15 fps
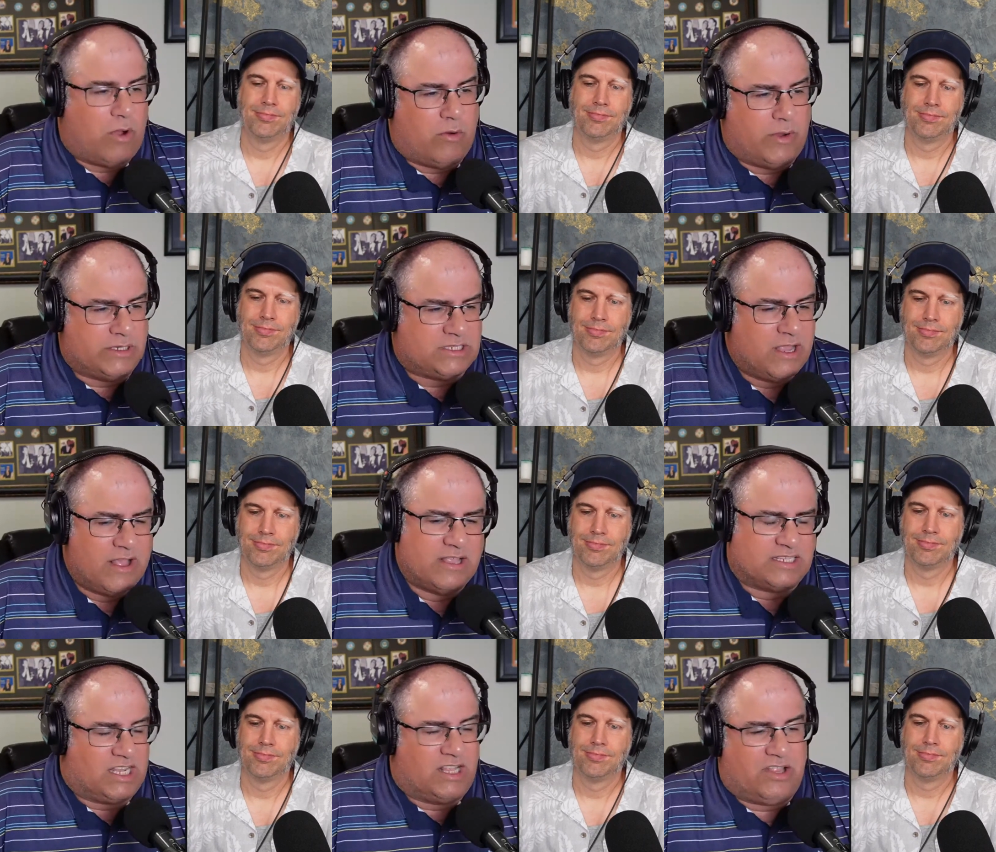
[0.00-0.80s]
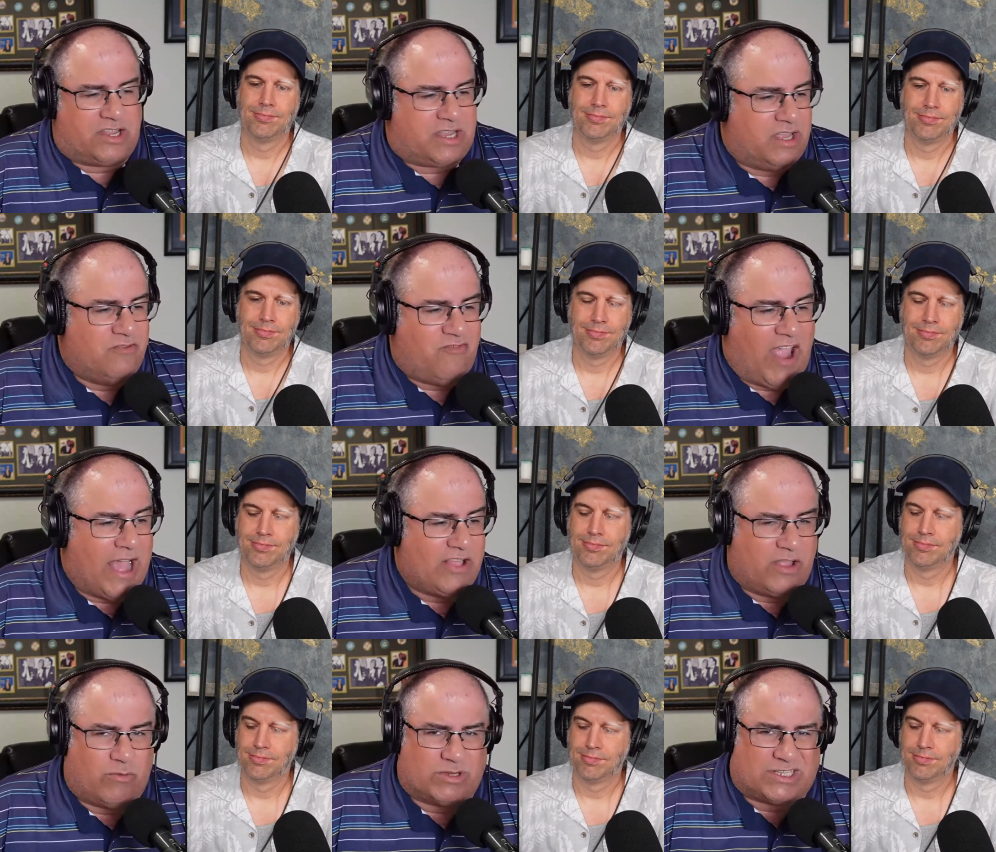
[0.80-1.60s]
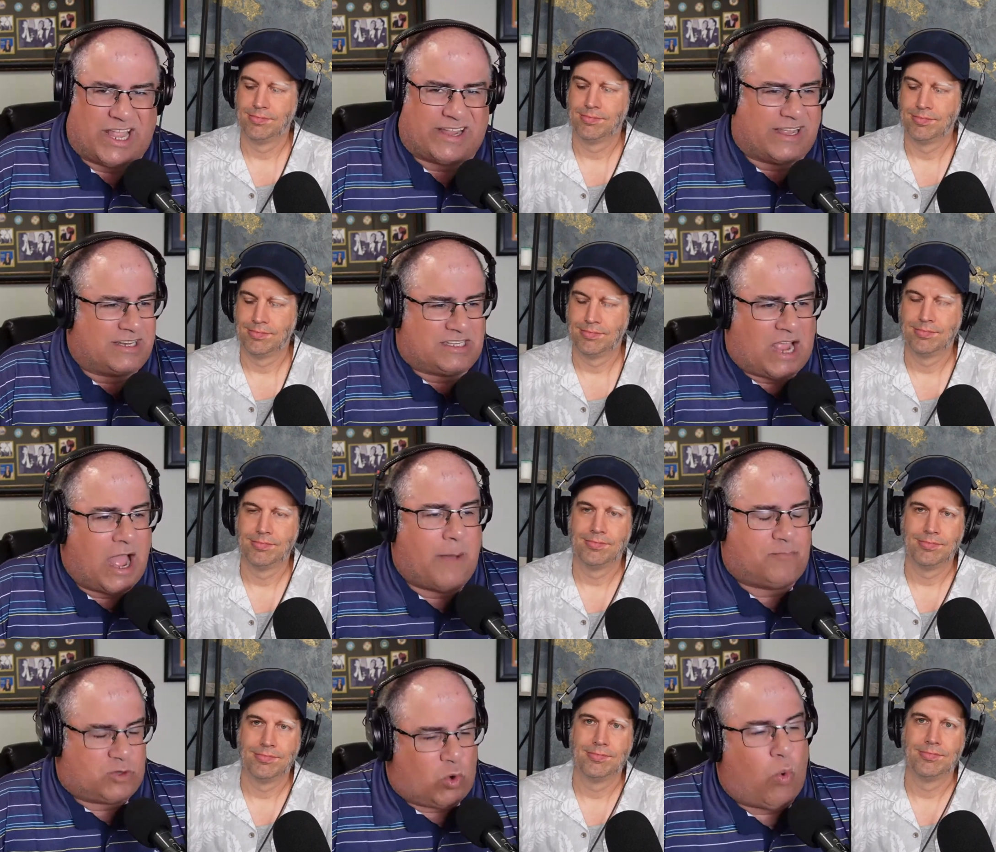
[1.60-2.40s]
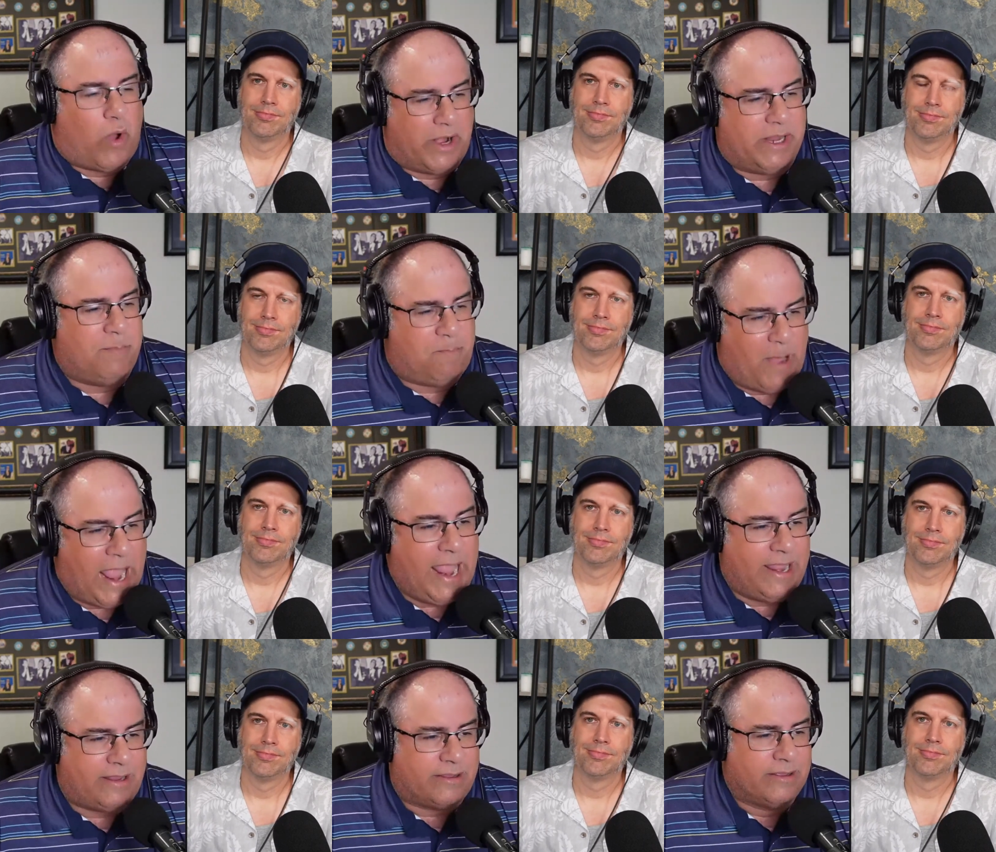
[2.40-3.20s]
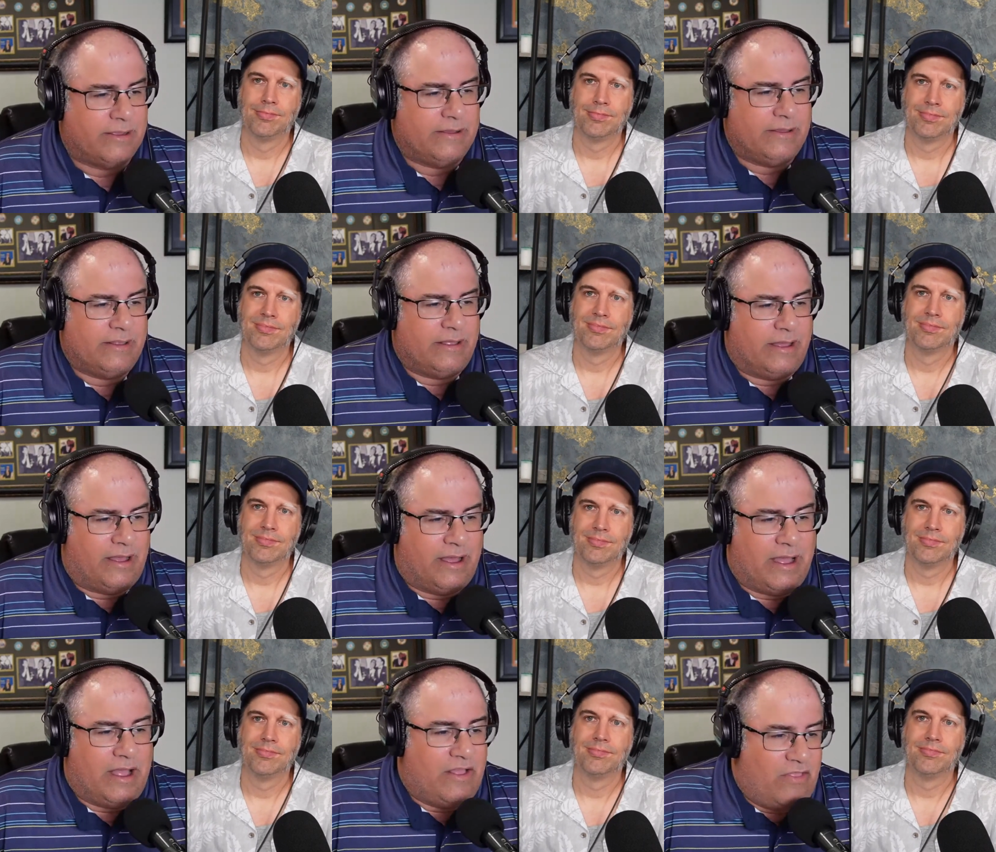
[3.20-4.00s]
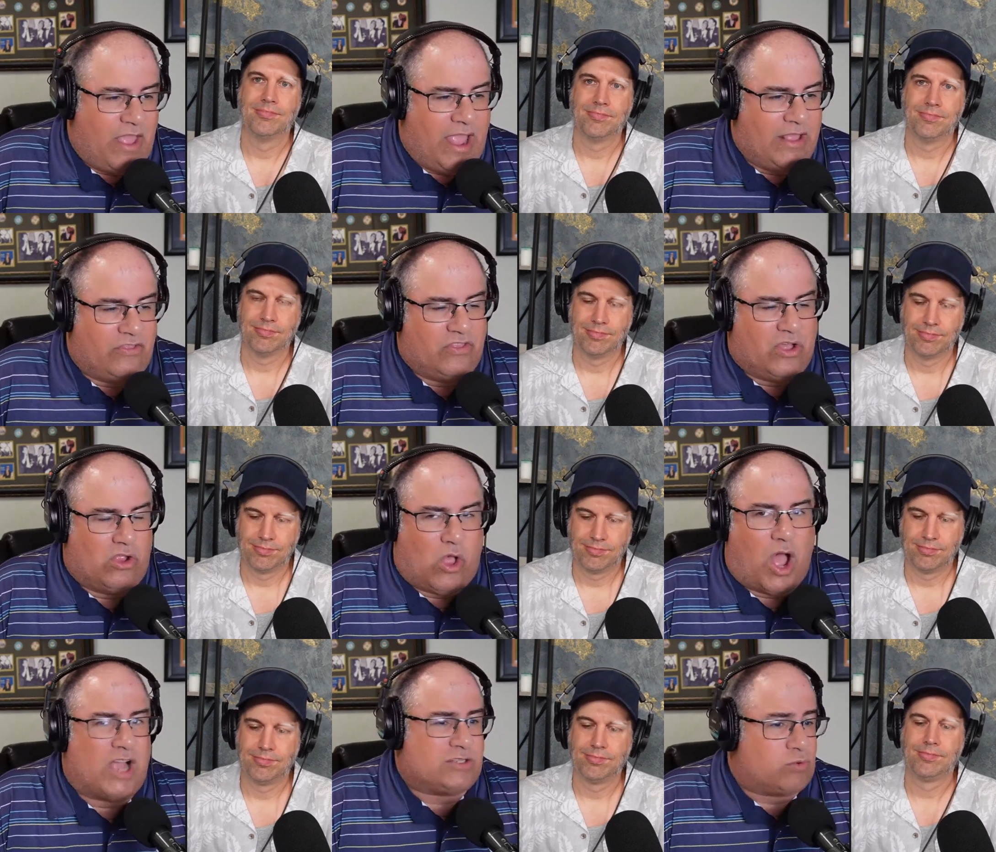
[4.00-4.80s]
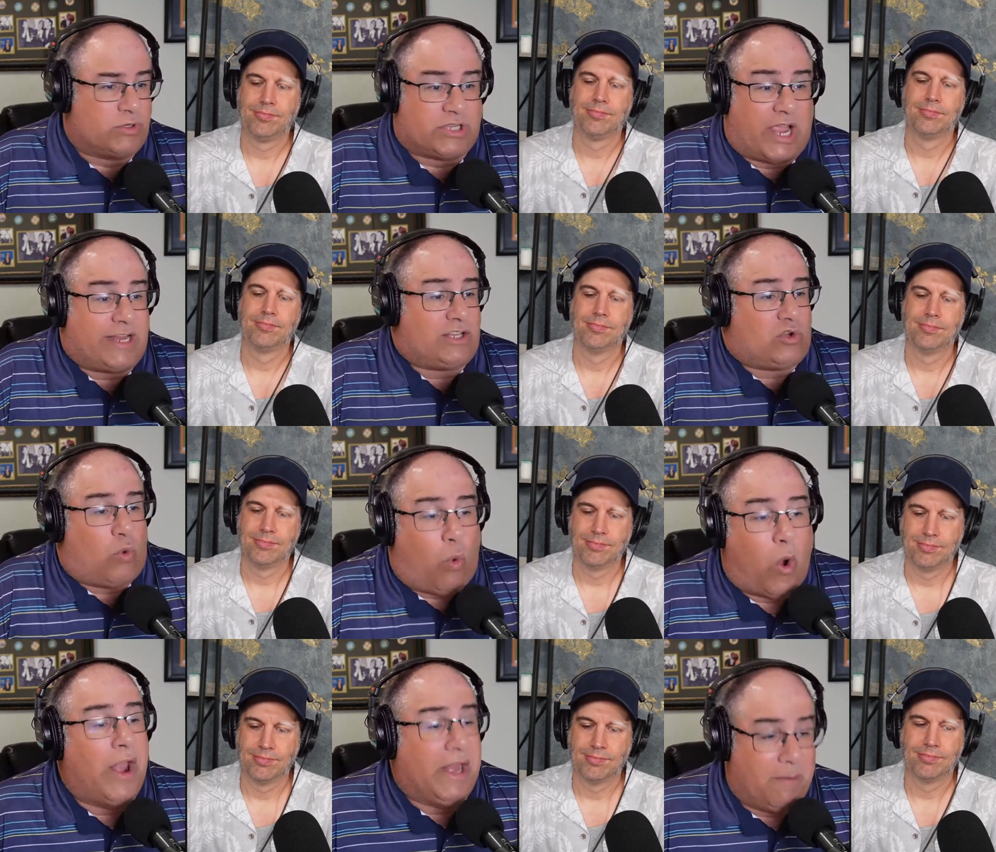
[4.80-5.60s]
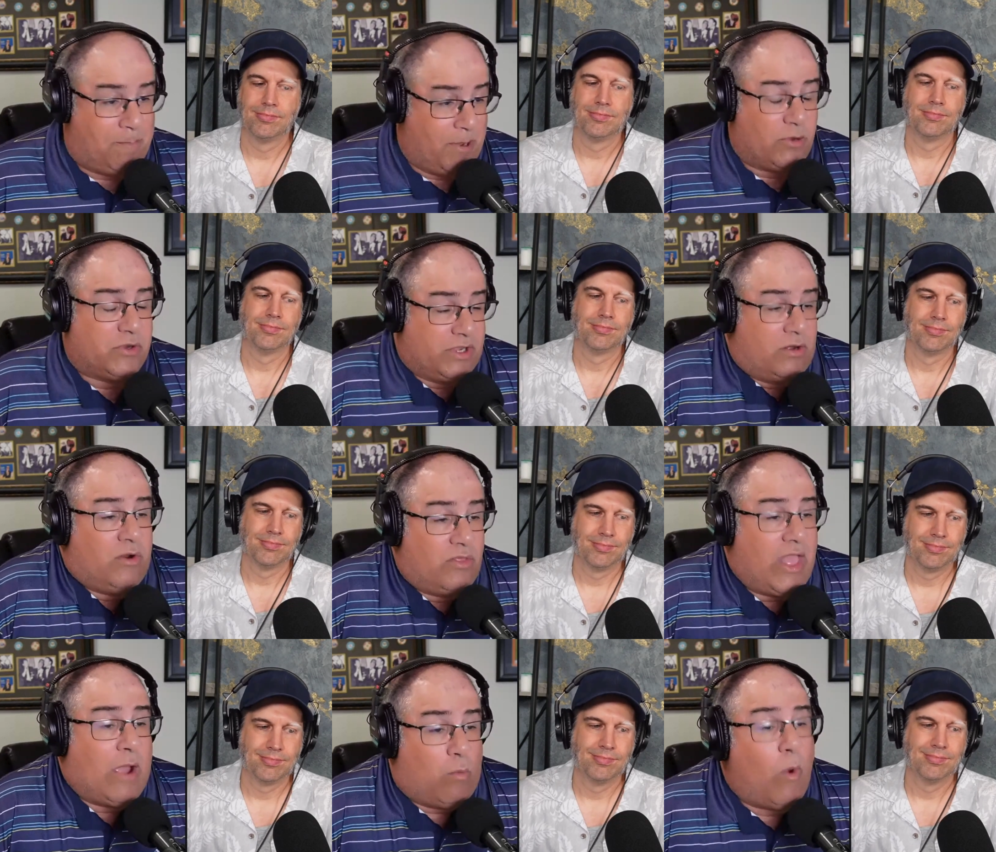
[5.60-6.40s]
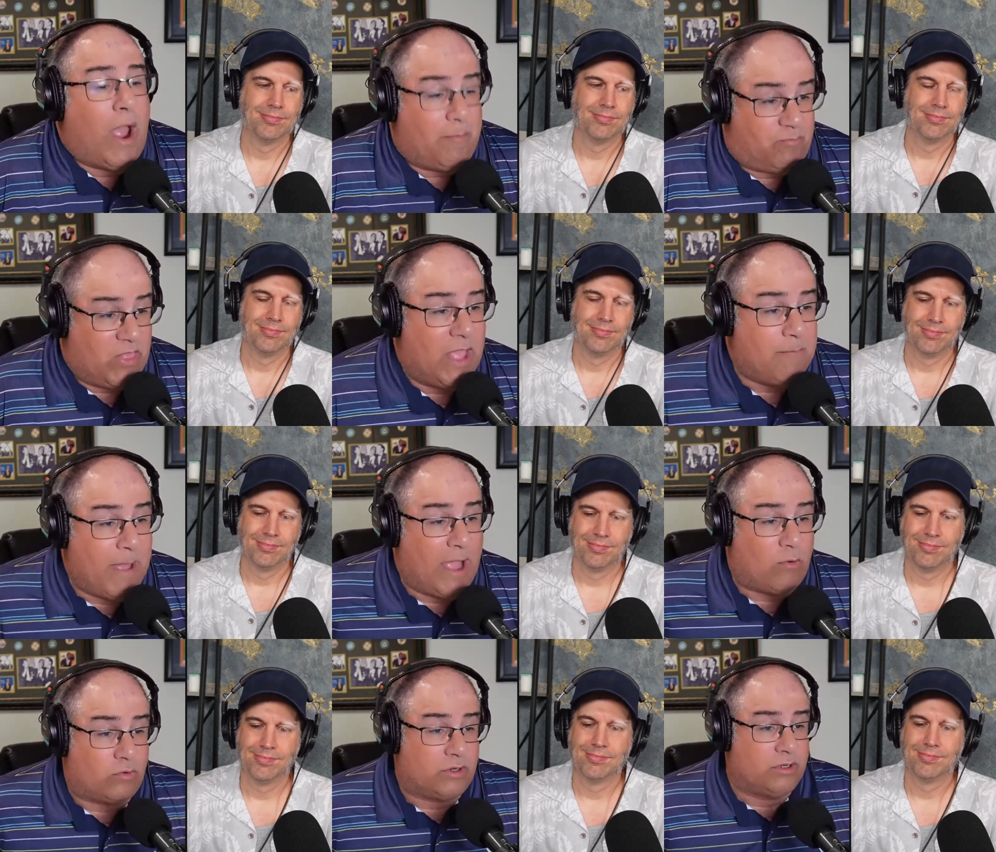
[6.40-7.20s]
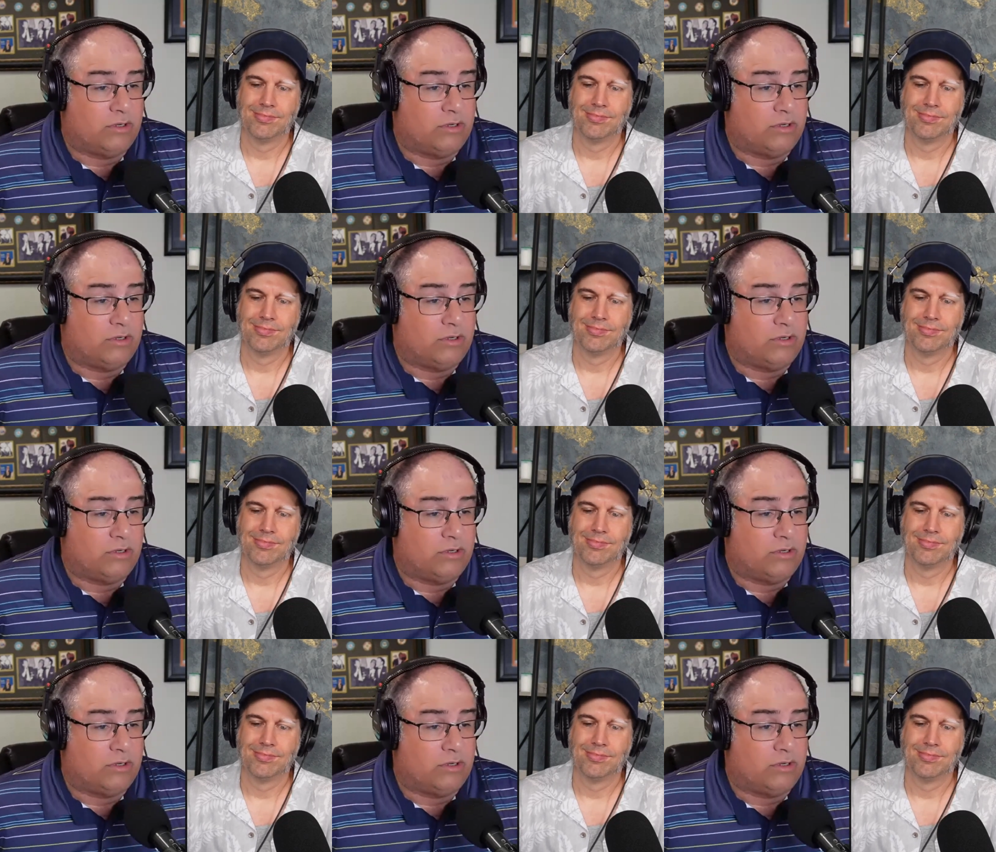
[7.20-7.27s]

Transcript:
Speaker 1: What was Silicon Valley was like a top twenty bank, uh, and, and the loss was like twenty billion that wiped them out.